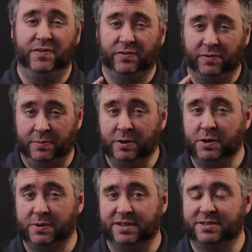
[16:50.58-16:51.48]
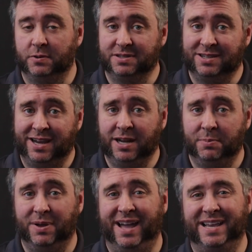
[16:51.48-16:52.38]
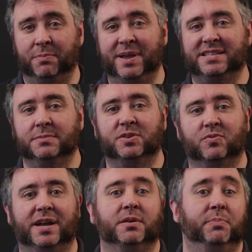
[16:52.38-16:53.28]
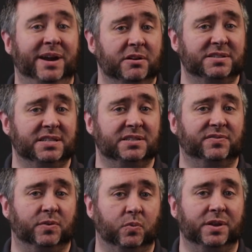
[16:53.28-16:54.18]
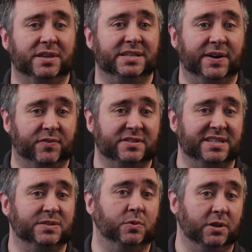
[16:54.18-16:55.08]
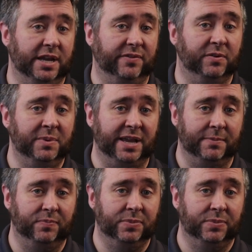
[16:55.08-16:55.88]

if you're familiar with the Sonos lineup, I can make some direct comparisons for what the differences were like for me.